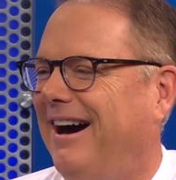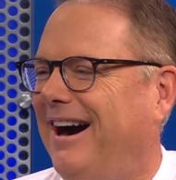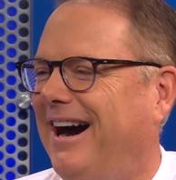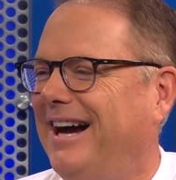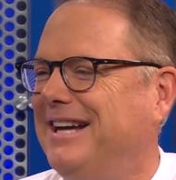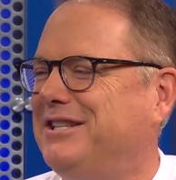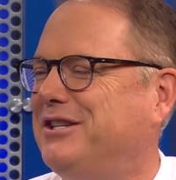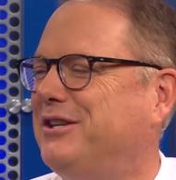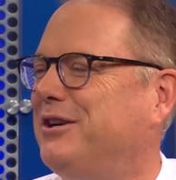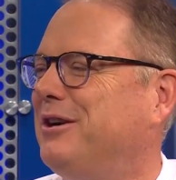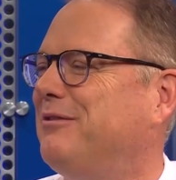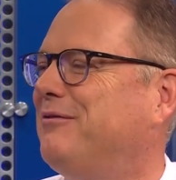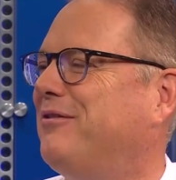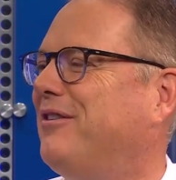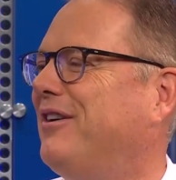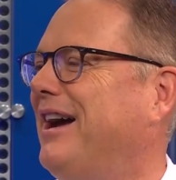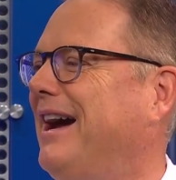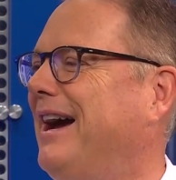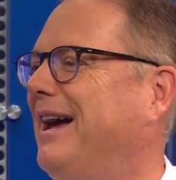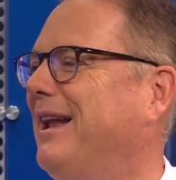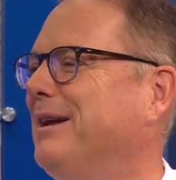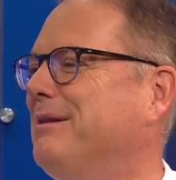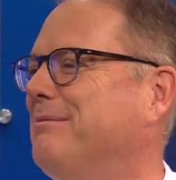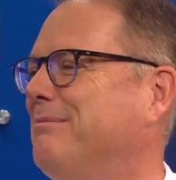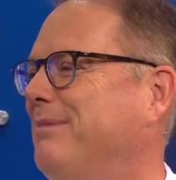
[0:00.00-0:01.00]
I cheered for
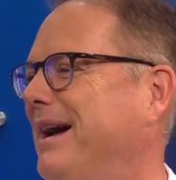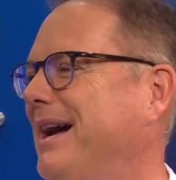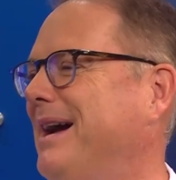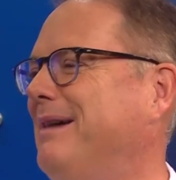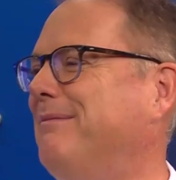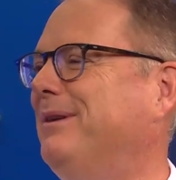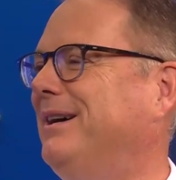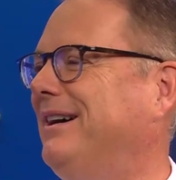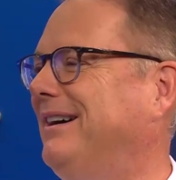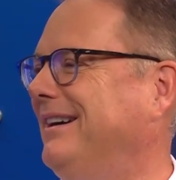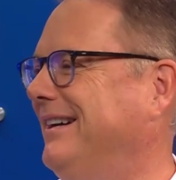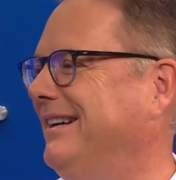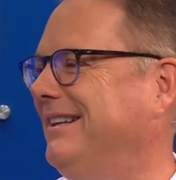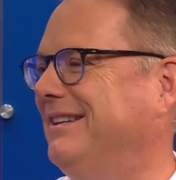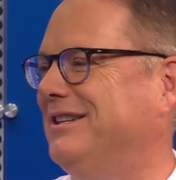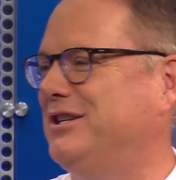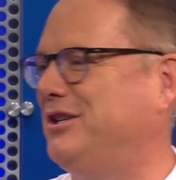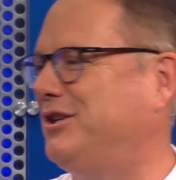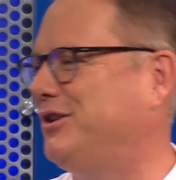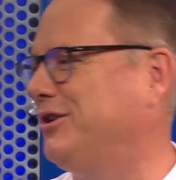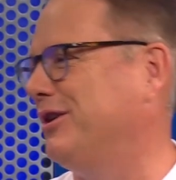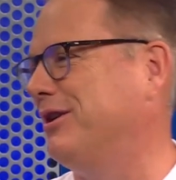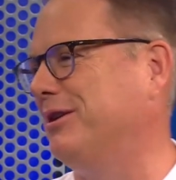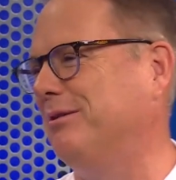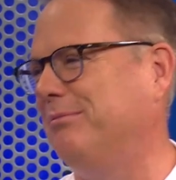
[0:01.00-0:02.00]
Alabama in the
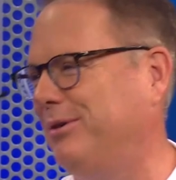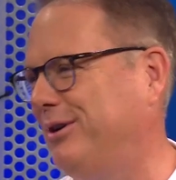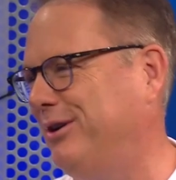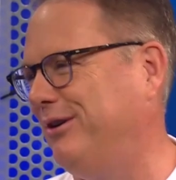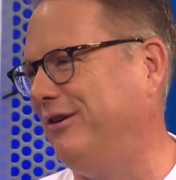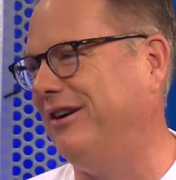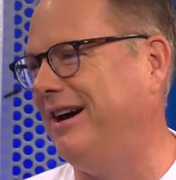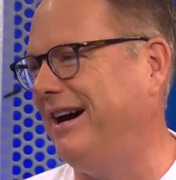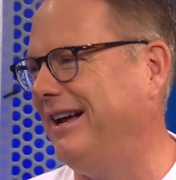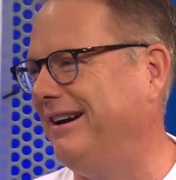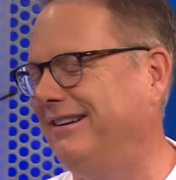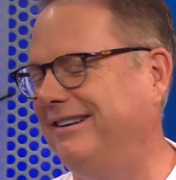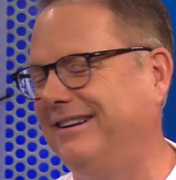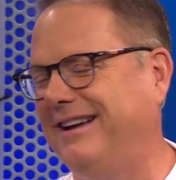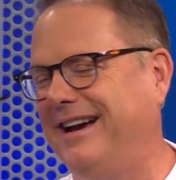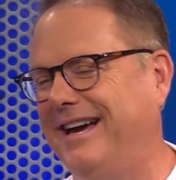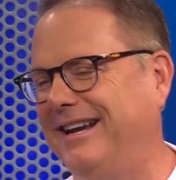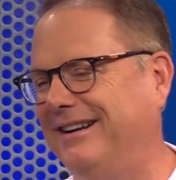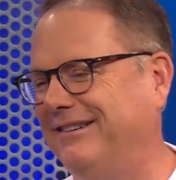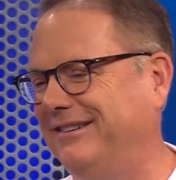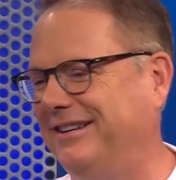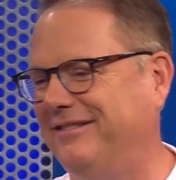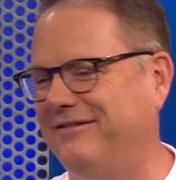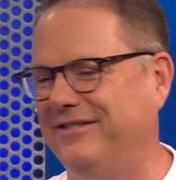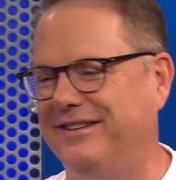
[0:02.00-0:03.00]
Sugar Bowl. I don't.
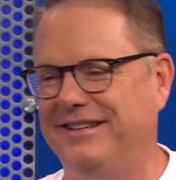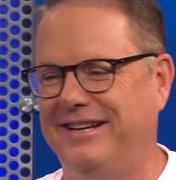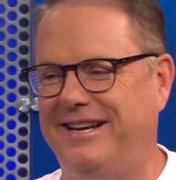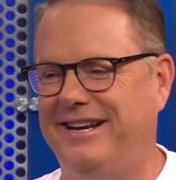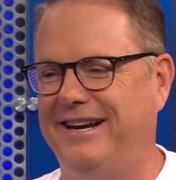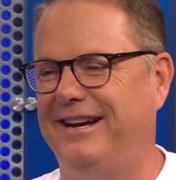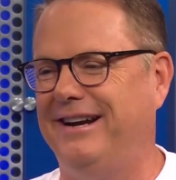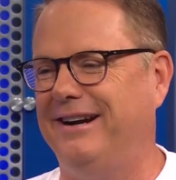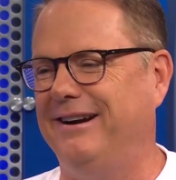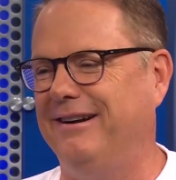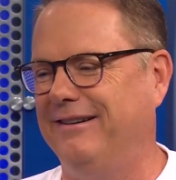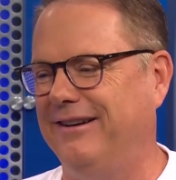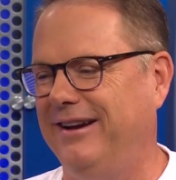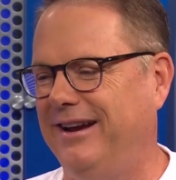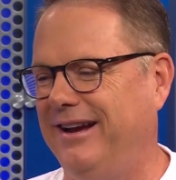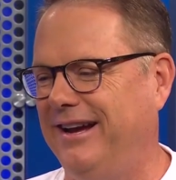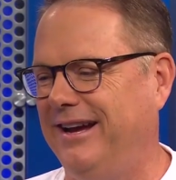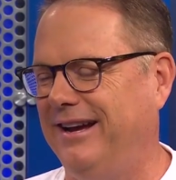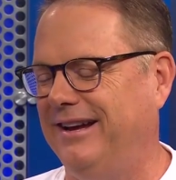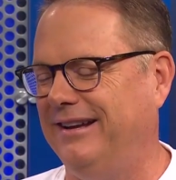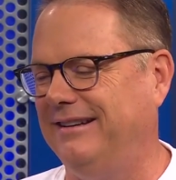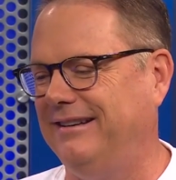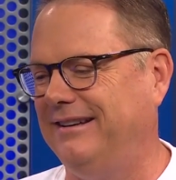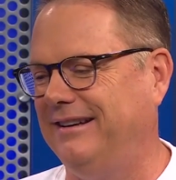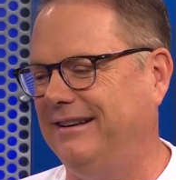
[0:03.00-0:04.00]
I don't even care.
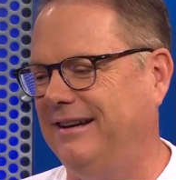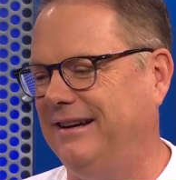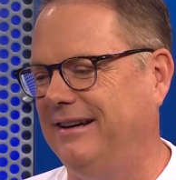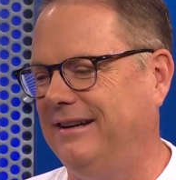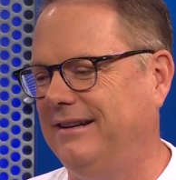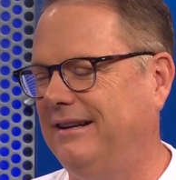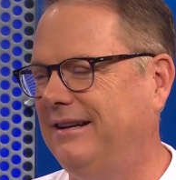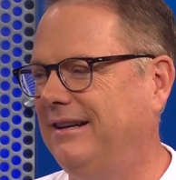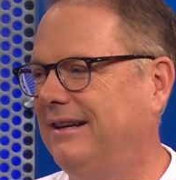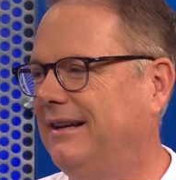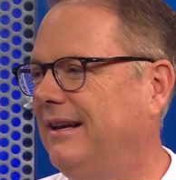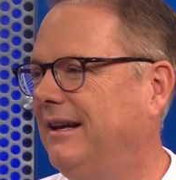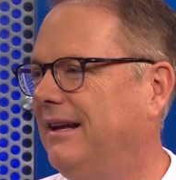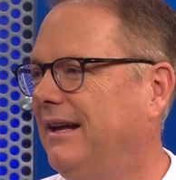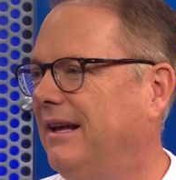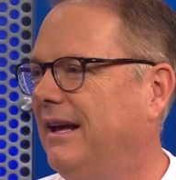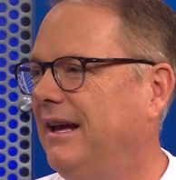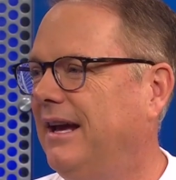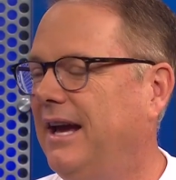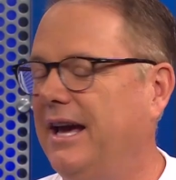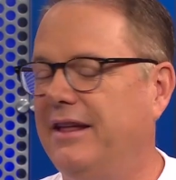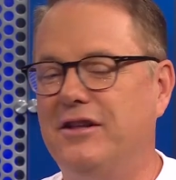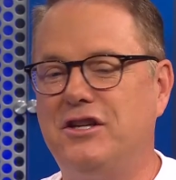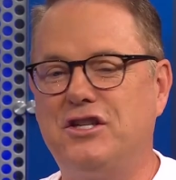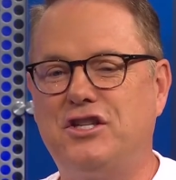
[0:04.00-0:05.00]
And so you're uh, okay
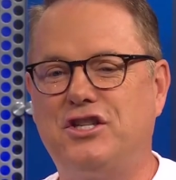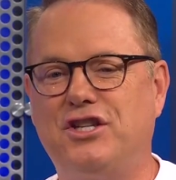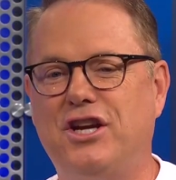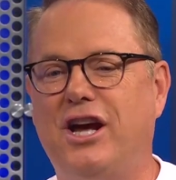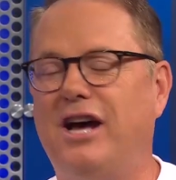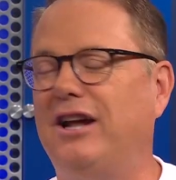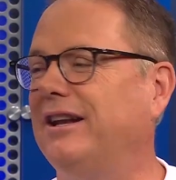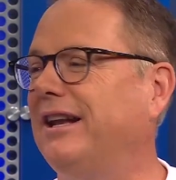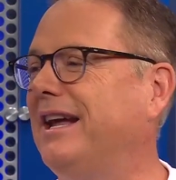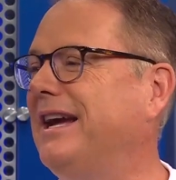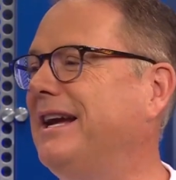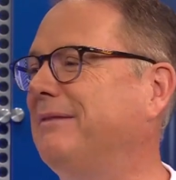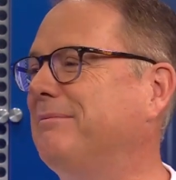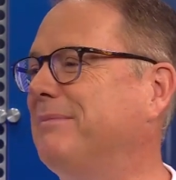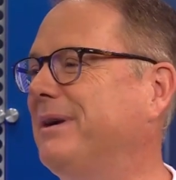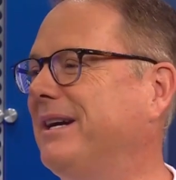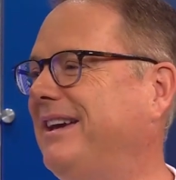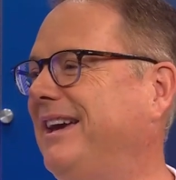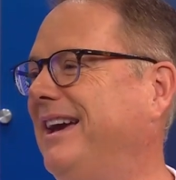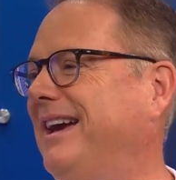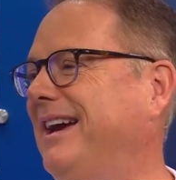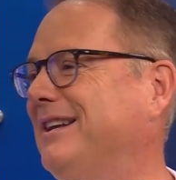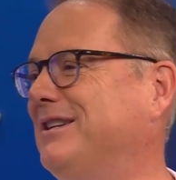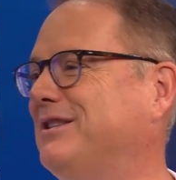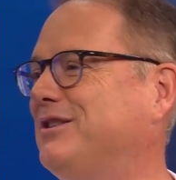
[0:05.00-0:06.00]
seeing them. And the Salt Lake
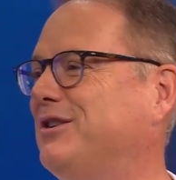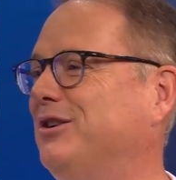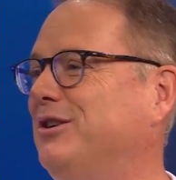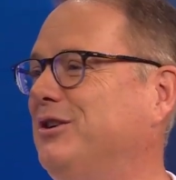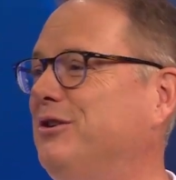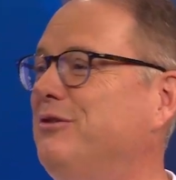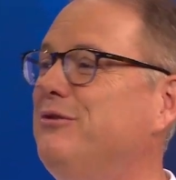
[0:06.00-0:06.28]
McCanns are